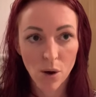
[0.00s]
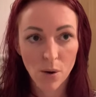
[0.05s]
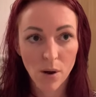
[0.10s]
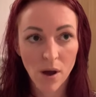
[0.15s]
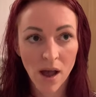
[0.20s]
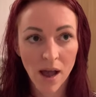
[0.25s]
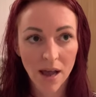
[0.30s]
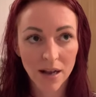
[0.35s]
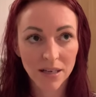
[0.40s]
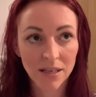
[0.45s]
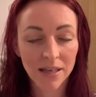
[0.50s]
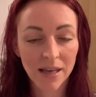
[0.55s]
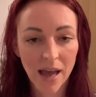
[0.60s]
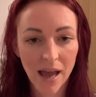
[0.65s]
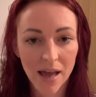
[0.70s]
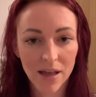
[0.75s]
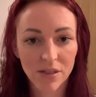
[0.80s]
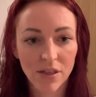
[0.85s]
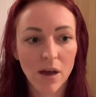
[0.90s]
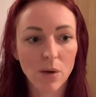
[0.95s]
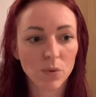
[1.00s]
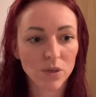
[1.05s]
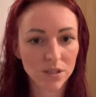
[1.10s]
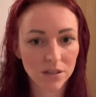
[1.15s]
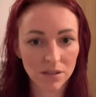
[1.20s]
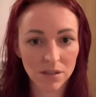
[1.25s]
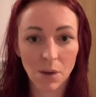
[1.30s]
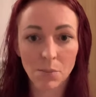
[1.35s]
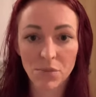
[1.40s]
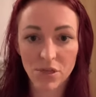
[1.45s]
And yet there was
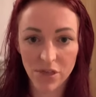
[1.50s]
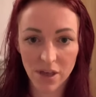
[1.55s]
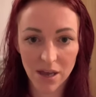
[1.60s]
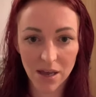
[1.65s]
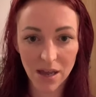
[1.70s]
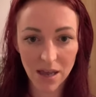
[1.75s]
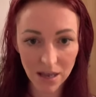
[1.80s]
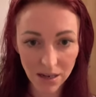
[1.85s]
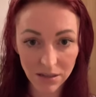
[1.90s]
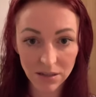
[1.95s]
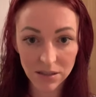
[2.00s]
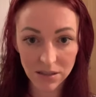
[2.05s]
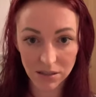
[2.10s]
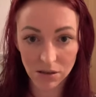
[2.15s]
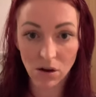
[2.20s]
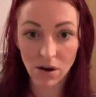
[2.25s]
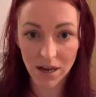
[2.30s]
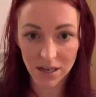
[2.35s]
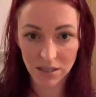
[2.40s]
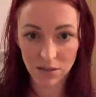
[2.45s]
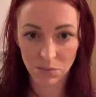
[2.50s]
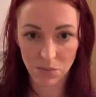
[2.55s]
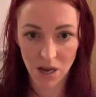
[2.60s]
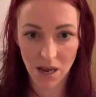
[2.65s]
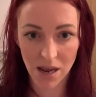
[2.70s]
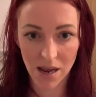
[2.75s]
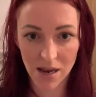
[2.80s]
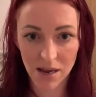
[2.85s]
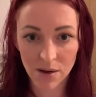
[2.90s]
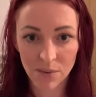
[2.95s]
something inside
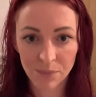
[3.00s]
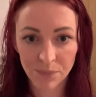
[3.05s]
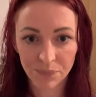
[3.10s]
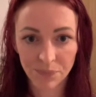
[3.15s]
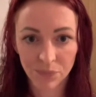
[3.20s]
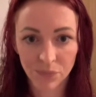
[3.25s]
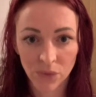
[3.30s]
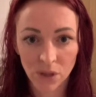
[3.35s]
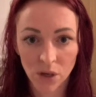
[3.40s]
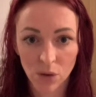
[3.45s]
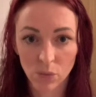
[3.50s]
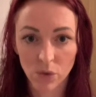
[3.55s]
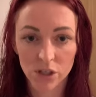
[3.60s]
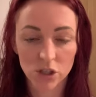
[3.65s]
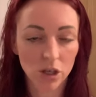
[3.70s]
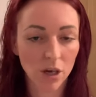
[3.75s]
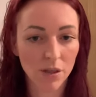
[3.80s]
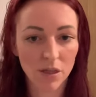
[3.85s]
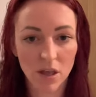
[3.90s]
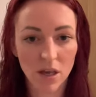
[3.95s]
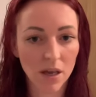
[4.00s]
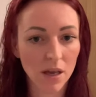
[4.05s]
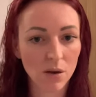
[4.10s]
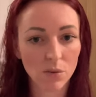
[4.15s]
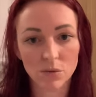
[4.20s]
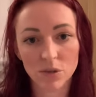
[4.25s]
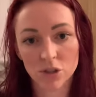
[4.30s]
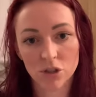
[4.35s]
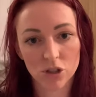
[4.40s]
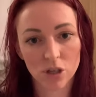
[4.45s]
me, which I think it
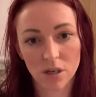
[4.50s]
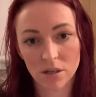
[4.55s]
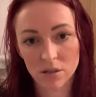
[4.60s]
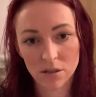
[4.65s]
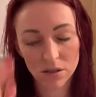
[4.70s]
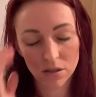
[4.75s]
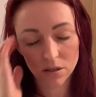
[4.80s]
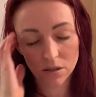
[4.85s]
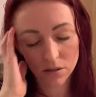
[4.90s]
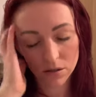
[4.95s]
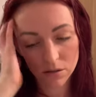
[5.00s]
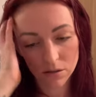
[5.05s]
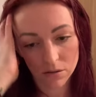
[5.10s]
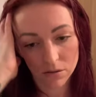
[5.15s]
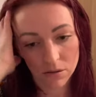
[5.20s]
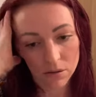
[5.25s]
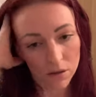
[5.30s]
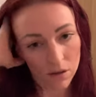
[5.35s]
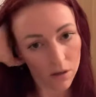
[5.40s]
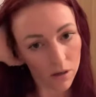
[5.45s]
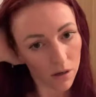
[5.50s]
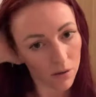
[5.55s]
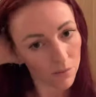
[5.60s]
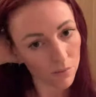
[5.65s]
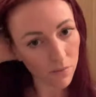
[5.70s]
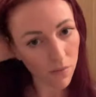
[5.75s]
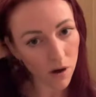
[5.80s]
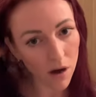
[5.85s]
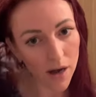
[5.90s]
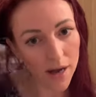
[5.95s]
was just
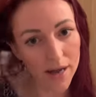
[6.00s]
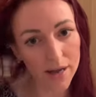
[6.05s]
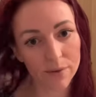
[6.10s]
my,